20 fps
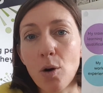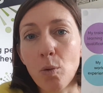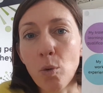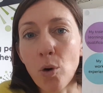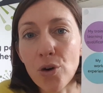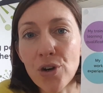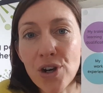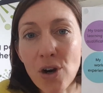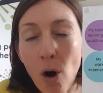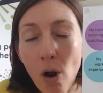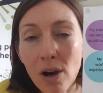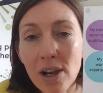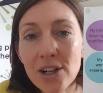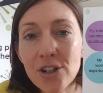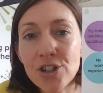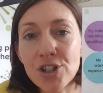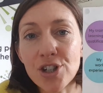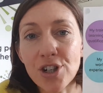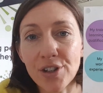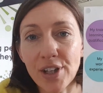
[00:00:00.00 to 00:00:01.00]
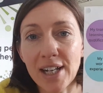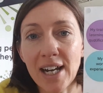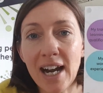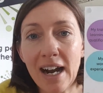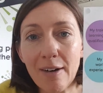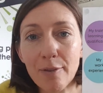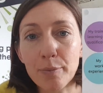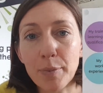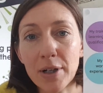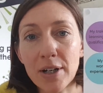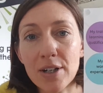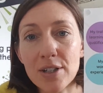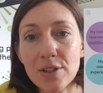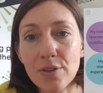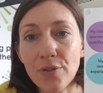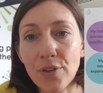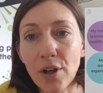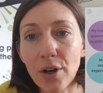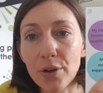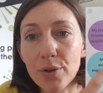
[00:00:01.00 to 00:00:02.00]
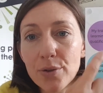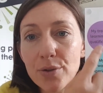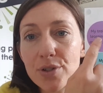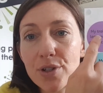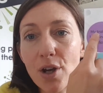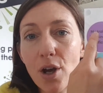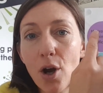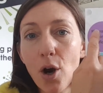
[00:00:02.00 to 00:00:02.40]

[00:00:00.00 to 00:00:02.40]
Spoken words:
What knowledge do they have because of those?